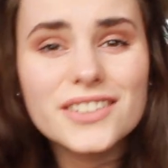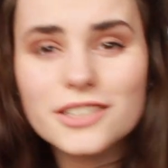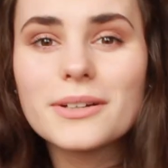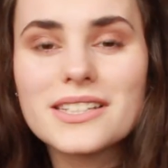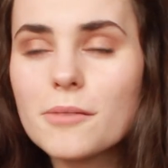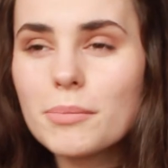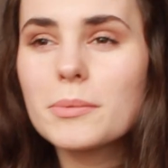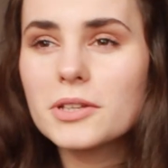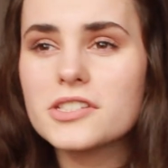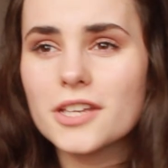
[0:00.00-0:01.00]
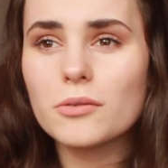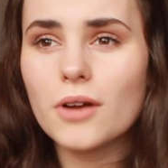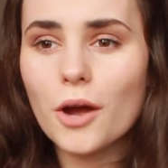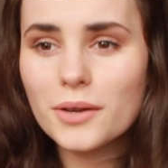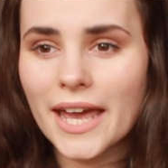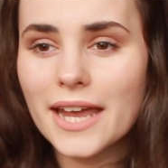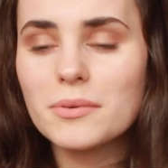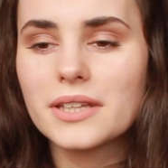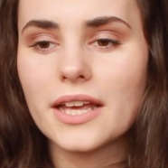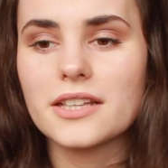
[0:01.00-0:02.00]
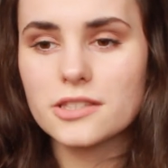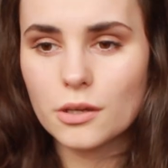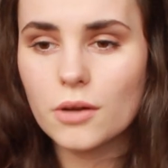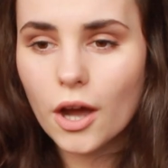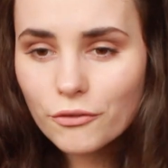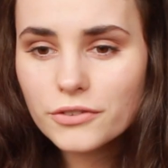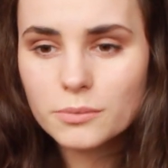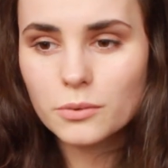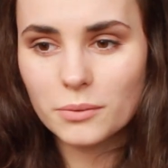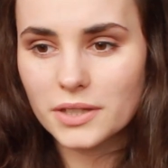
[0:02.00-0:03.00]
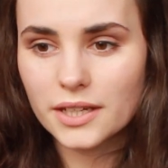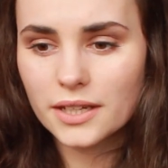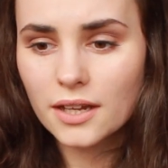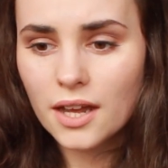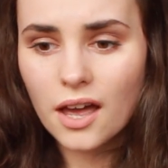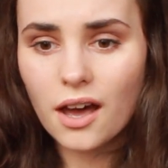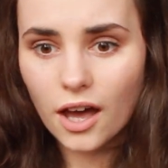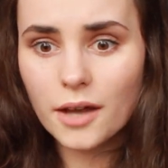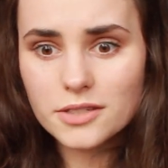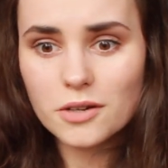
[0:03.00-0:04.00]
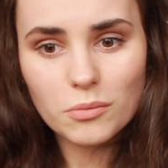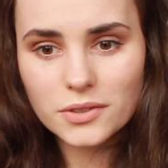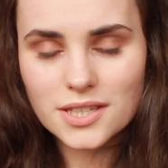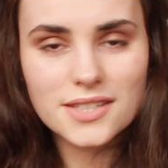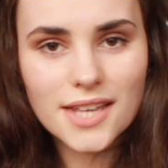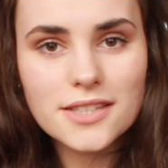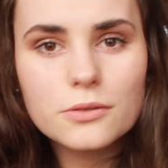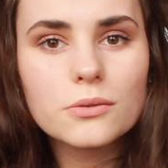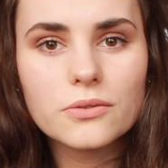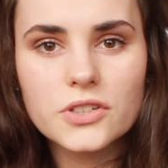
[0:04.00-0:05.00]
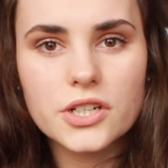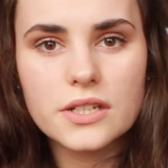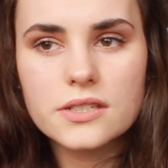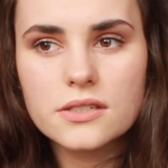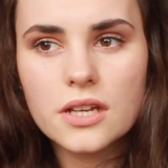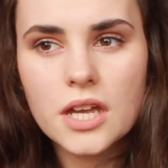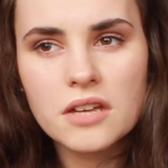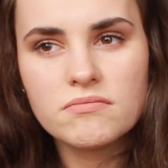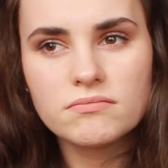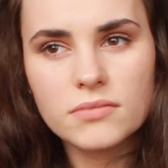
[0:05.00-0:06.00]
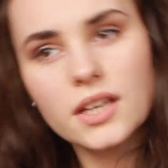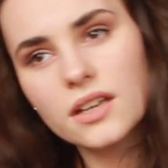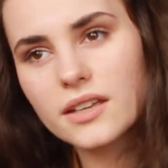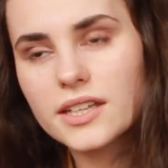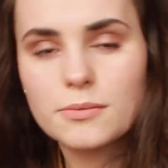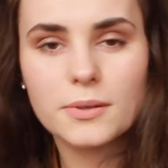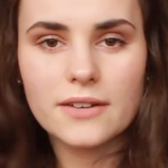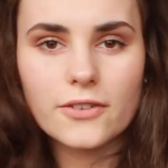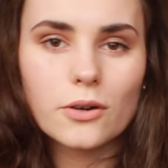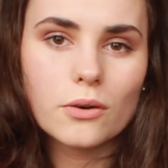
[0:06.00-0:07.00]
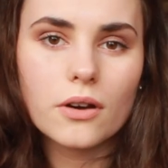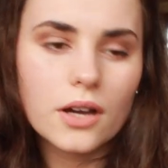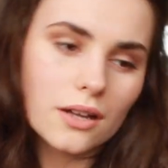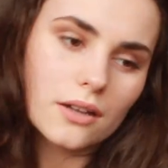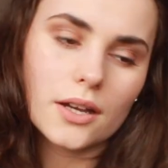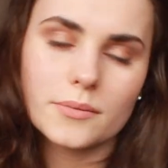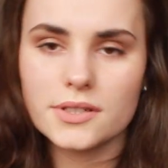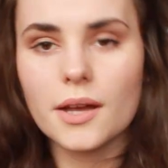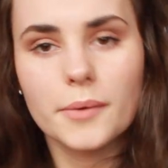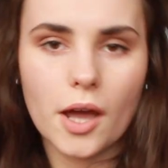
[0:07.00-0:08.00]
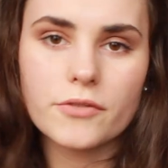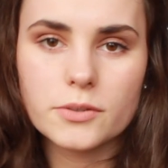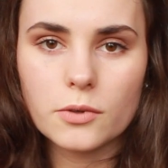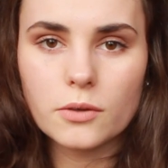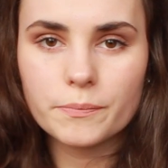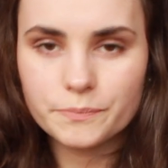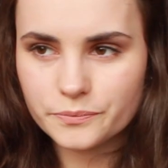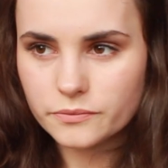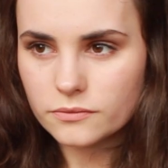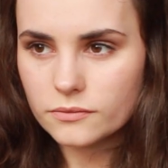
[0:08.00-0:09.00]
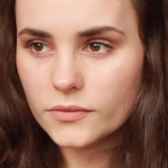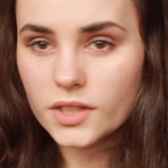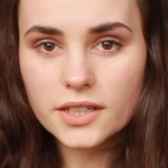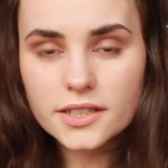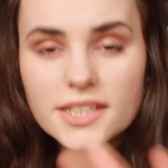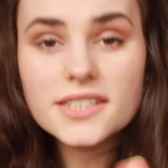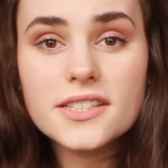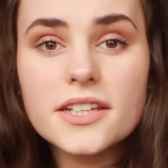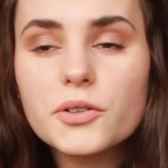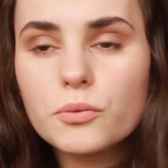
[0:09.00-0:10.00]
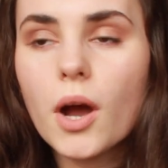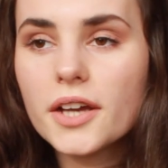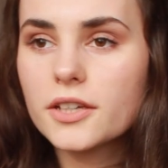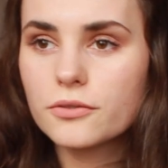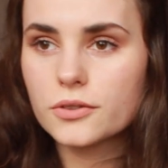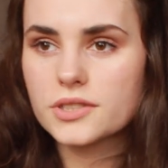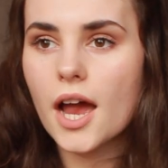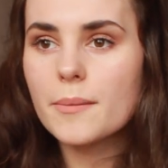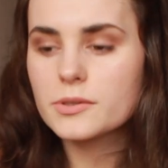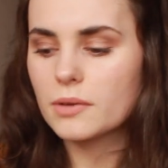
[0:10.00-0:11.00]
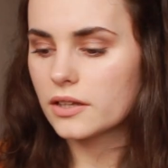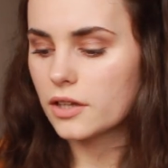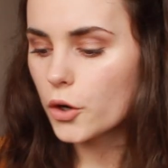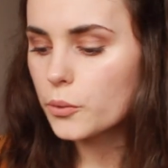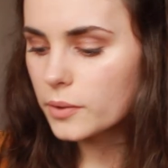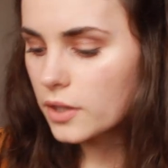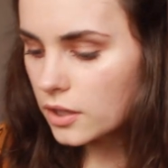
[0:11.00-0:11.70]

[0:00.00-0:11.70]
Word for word: do it. Some people are so okay with it and so comfortable with it. I don't want to settle for just, it's whatever, or I'm comfortable. Because here's the thing with working full time as well, and I hope